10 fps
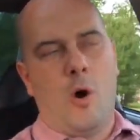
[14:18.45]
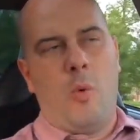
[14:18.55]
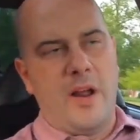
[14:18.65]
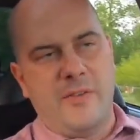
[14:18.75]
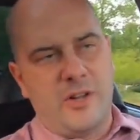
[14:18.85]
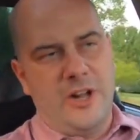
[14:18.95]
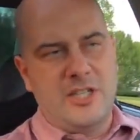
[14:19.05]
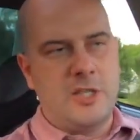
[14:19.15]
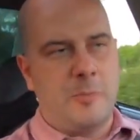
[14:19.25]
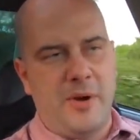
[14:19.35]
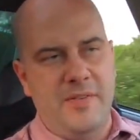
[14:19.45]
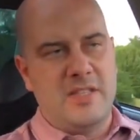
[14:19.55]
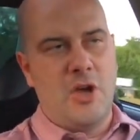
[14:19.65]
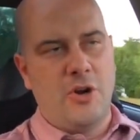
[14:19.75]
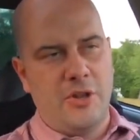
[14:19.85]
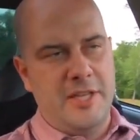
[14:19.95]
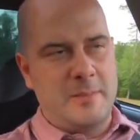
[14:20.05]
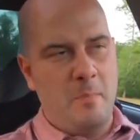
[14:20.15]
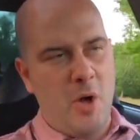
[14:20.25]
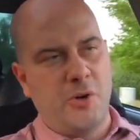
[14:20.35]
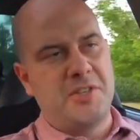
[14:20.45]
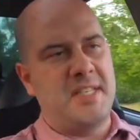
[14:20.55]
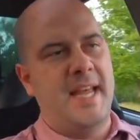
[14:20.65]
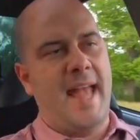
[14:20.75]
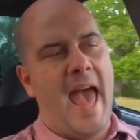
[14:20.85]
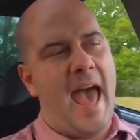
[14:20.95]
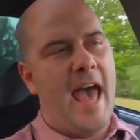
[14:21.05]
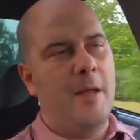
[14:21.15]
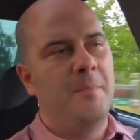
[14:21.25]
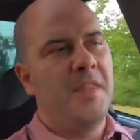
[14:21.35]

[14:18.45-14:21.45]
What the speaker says: whatever clutch the previous owner of this motor set had,